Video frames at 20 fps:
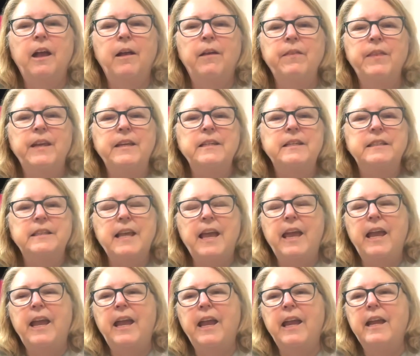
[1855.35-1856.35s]
They
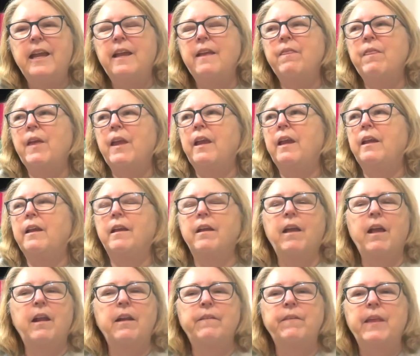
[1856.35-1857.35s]
say
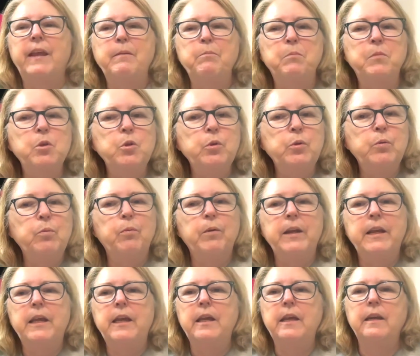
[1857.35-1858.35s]
they mood
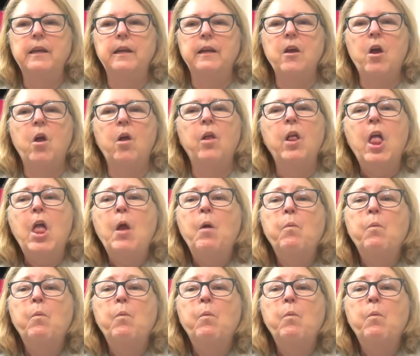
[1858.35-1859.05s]
read and all.